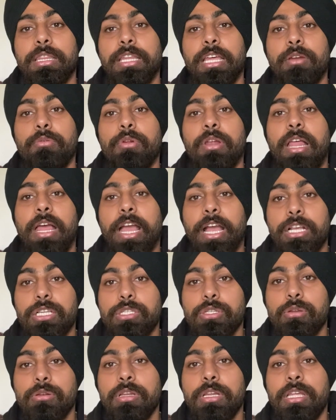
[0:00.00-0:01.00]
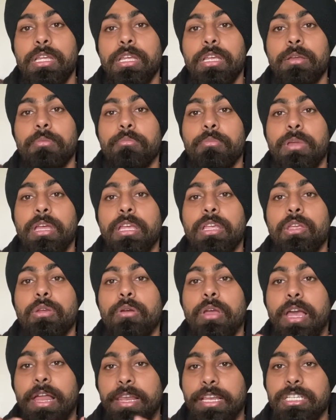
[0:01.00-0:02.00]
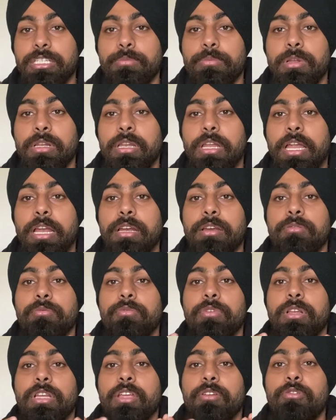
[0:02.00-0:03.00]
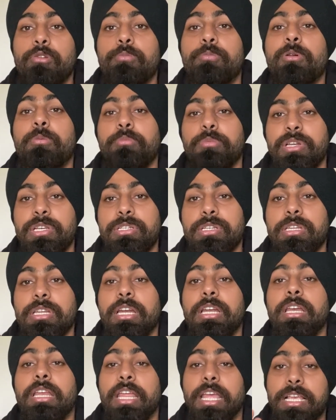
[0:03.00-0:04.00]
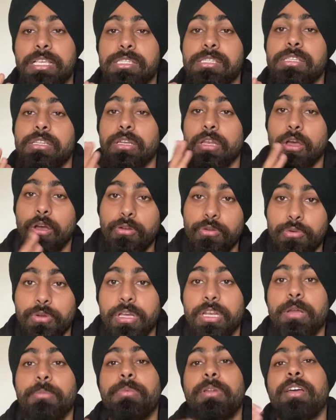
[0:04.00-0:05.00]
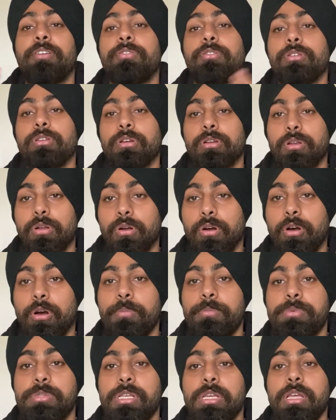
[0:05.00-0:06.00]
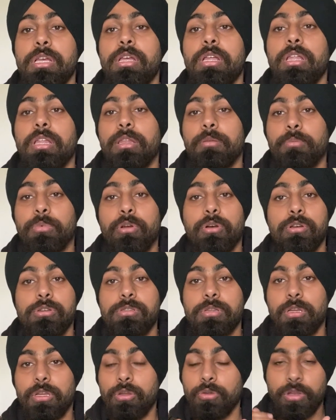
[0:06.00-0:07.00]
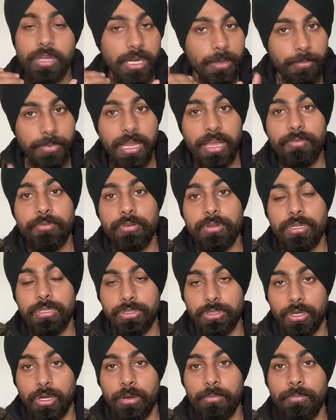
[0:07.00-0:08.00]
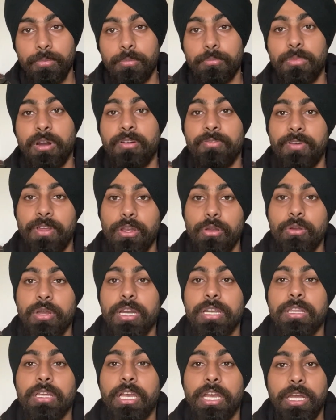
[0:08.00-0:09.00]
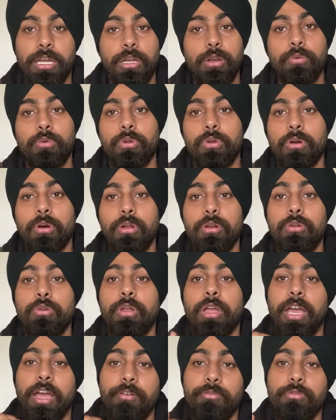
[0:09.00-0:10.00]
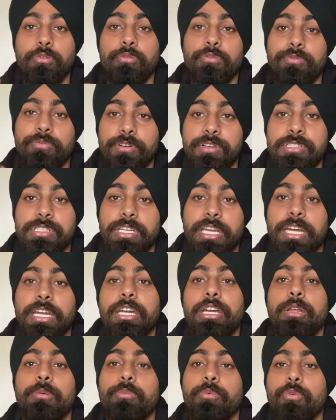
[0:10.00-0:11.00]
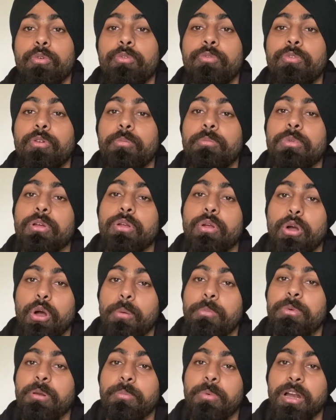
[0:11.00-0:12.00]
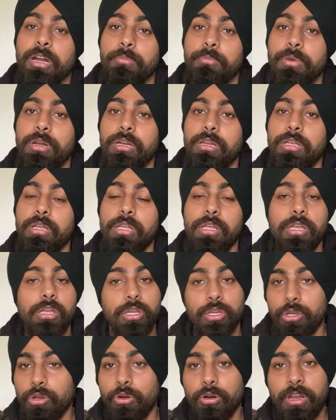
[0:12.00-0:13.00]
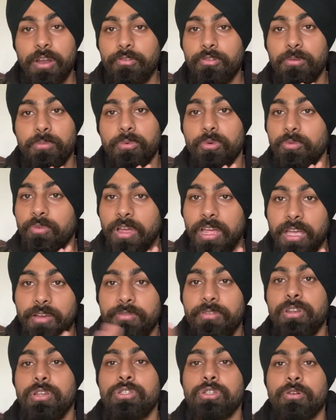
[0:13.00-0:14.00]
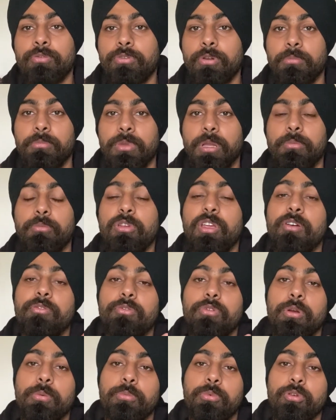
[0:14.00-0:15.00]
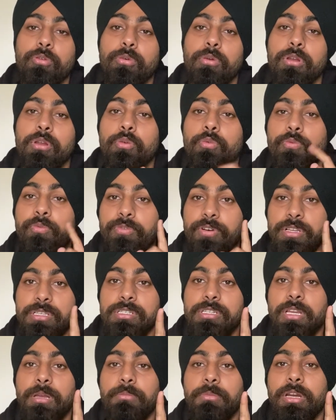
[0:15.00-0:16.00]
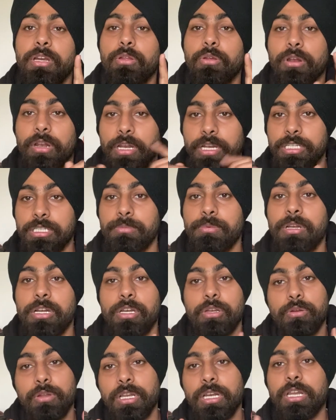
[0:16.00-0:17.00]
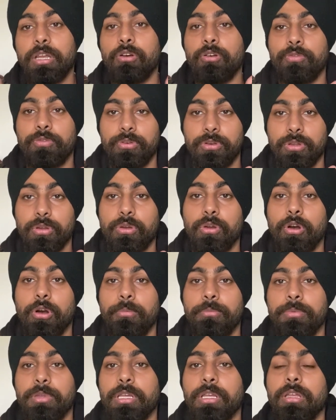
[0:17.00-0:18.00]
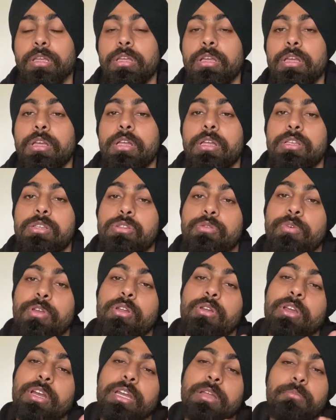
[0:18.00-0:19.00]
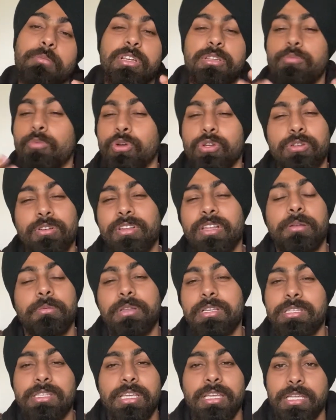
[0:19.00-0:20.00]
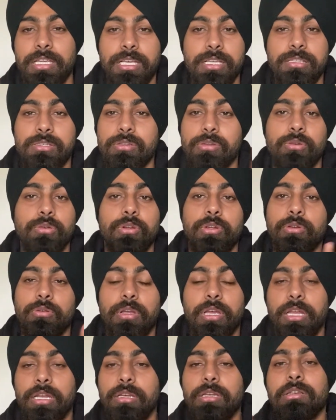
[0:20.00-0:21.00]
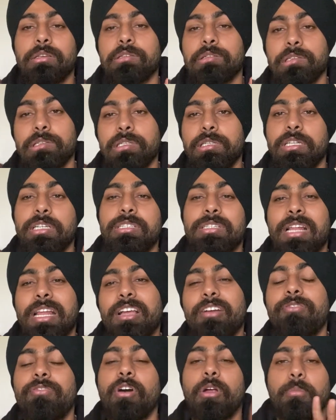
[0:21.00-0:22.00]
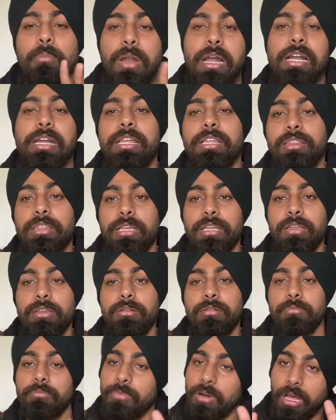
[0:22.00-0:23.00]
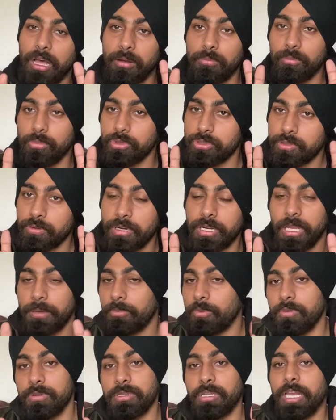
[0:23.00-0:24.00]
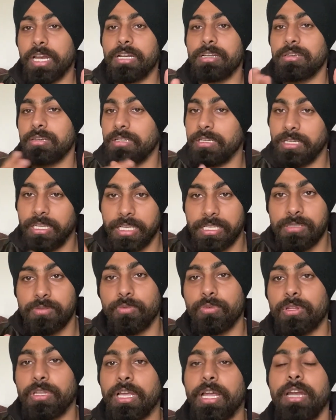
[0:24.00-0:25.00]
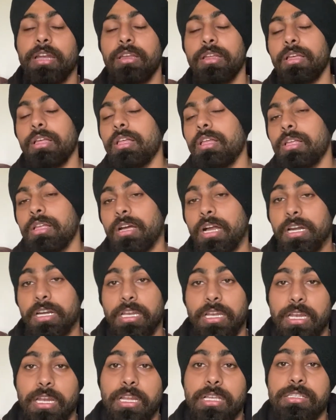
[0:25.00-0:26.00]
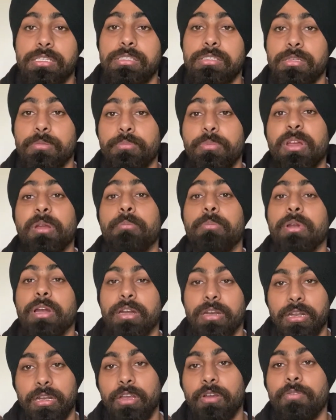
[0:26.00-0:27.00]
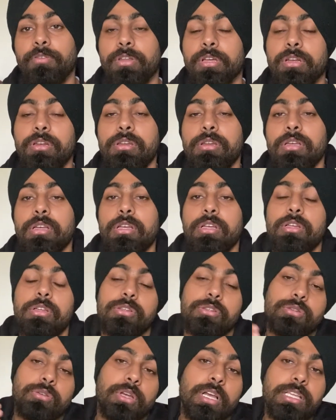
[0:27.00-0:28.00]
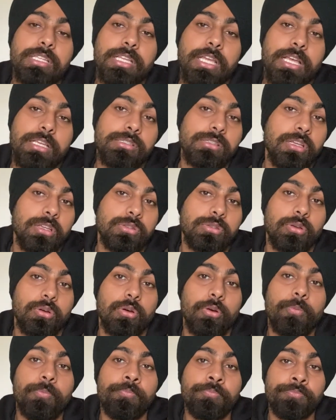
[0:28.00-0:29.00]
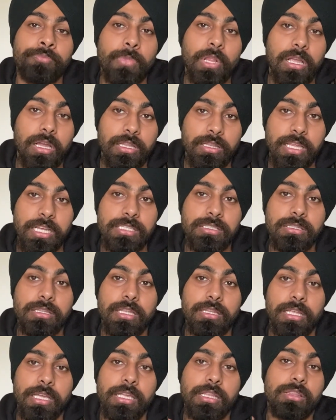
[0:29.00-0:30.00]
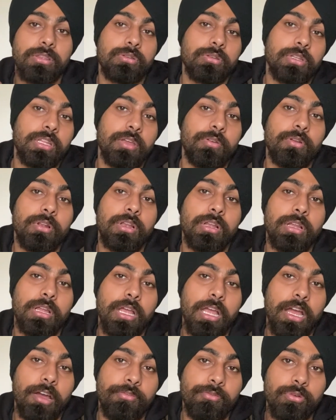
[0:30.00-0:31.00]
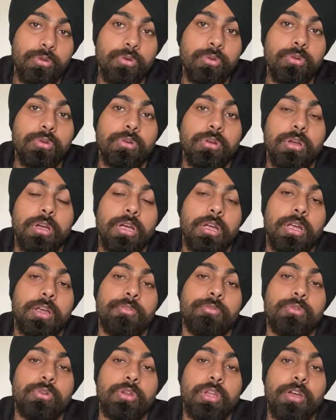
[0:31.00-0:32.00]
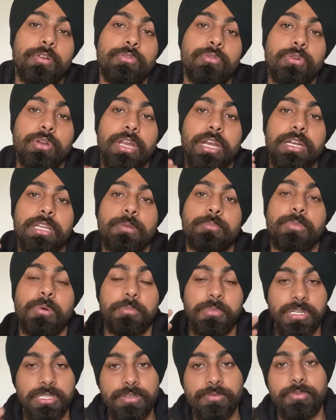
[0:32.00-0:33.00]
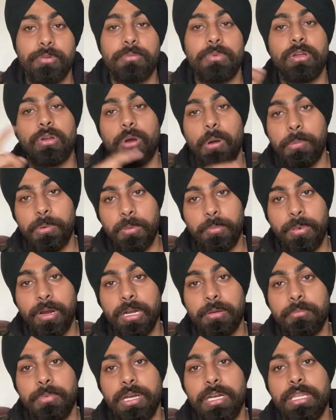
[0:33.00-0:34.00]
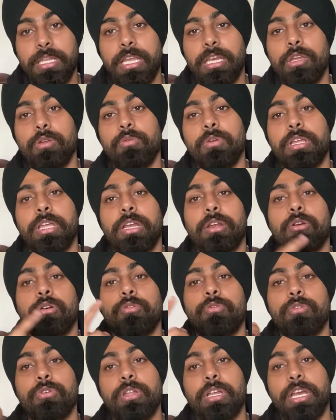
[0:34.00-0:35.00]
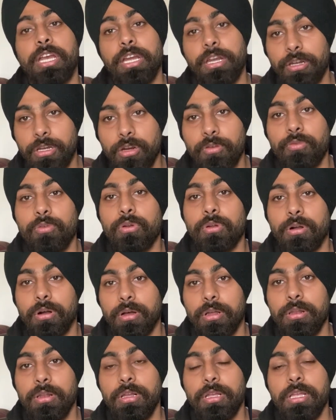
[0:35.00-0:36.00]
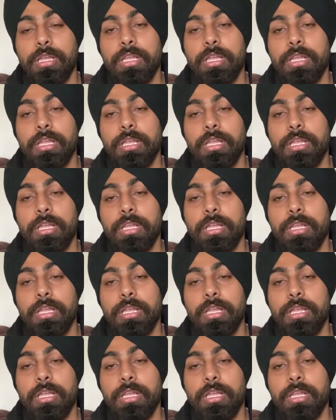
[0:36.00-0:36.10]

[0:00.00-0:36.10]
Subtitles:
that will actually make you eligible and will give you permission that yes, now you can apply for the co-ops. Because you can apply for the job, but when you get the interview call, you have to first get it approved from the co-op department. You don't have to approve every job from them. You have to approve only first time that you're eligible, and you can go for the co-op thing. So when you get, but most of them they say yes, so you can, it's like a formality thing, but most of the time you'll get yes for that, until unless it's a big blunder you've done. So guys, yes, so that's the thing. So they will you have to get the permission from the co-op department, then you can go for the interview call,